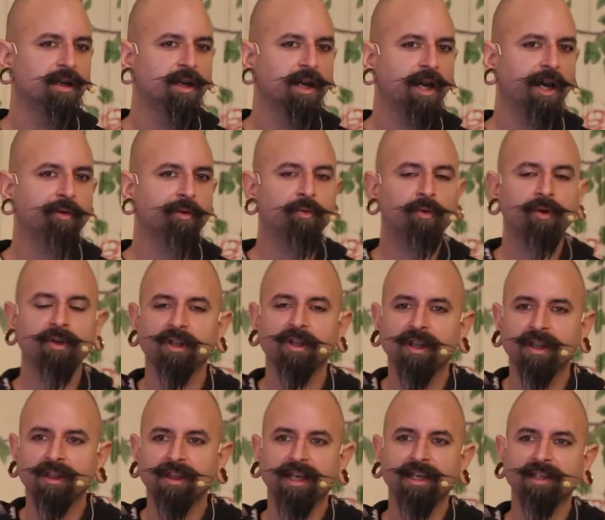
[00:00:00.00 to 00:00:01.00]
And one of
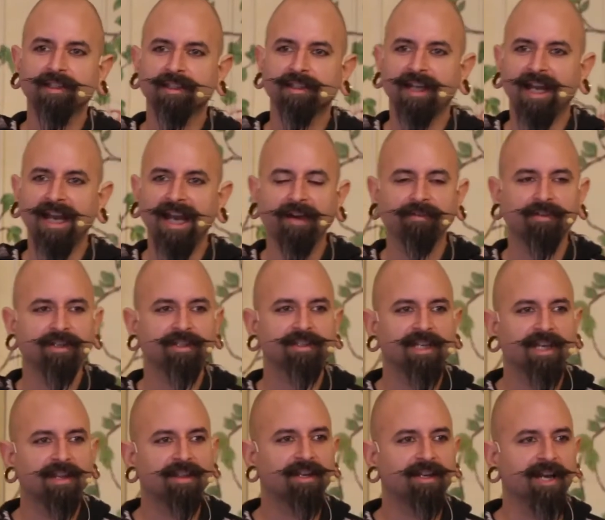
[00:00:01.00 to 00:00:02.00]
the things that I have to
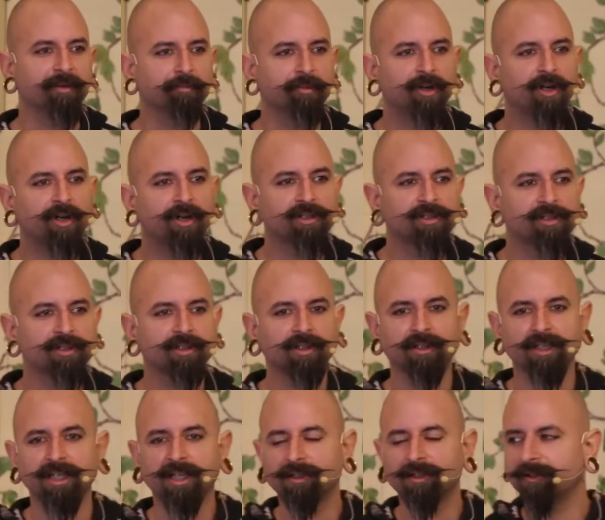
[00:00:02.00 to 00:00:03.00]
say that I'm
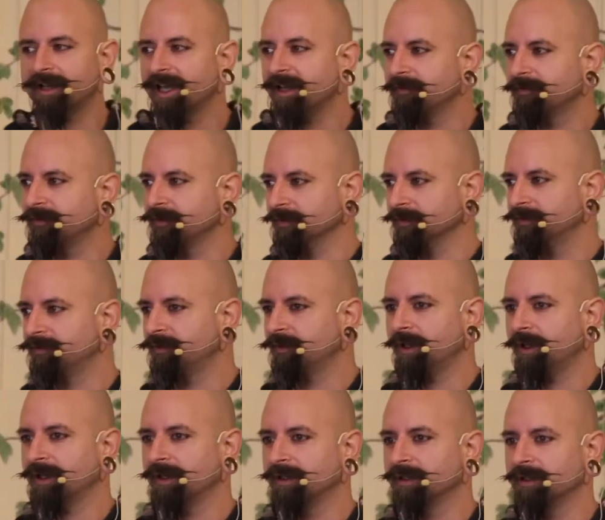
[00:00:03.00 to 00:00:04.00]
personally grateful for